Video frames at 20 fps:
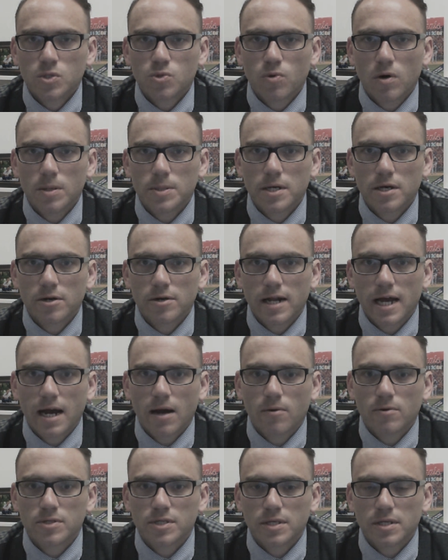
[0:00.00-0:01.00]
1,200
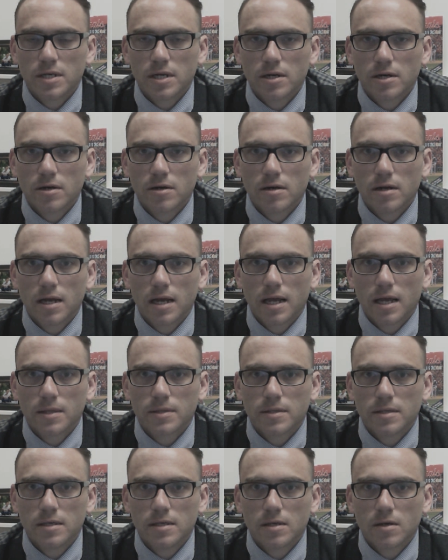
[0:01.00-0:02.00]
hours a year
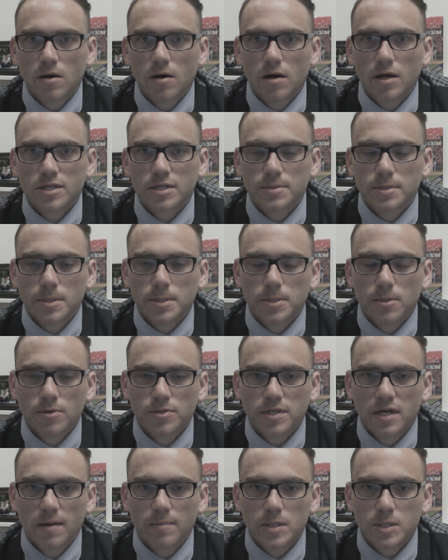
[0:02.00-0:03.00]
at the cost of a
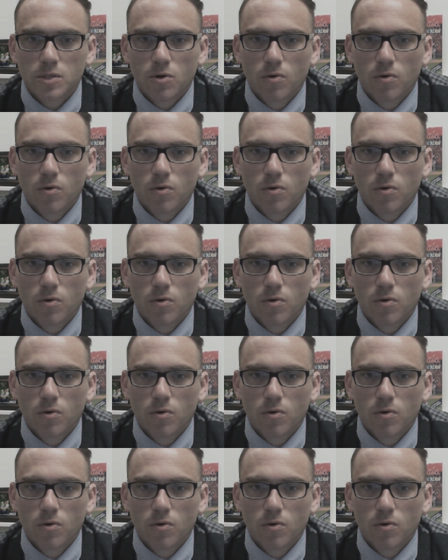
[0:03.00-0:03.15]
full-time